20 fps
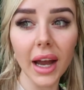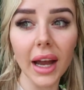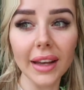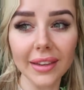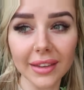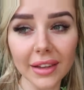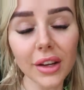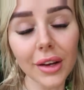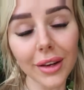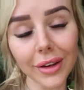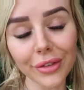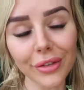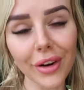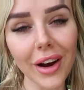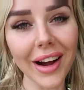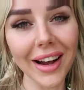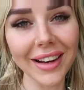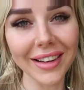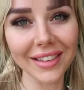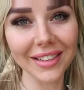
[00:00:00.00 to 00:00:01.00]
it's a good
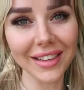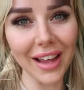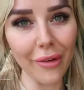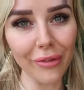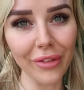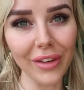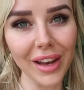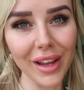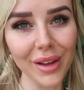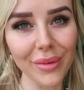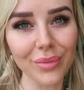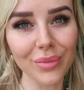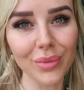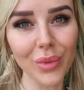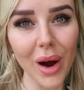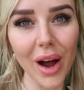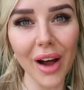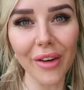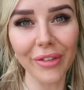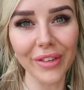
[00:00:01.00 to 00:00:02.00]
ride. It's definitely
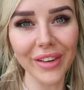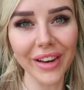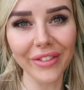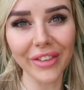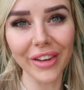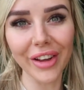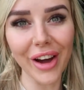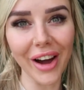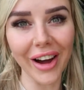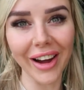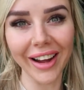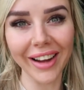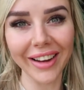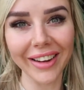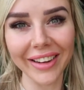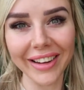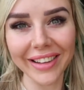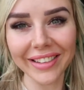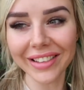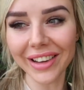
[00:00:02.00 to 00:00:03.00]
worth another go.
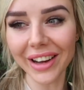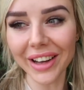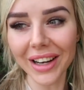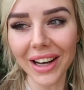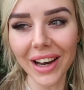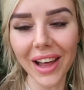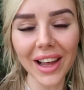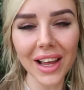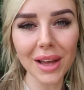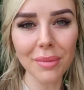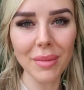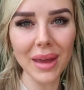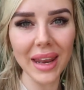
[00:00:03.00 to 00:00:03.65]
It's kind of like a